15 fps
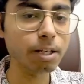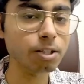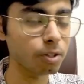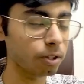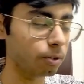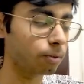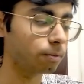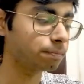Based
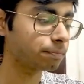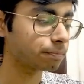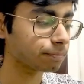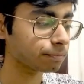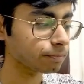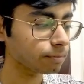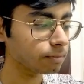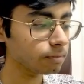on you,
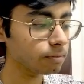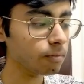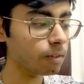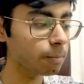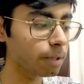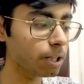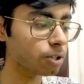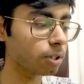
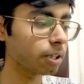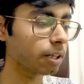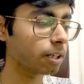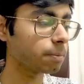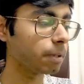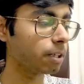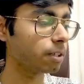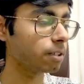based on your
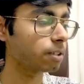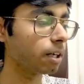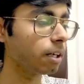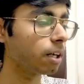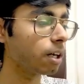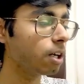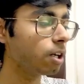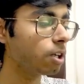experience,
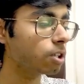right?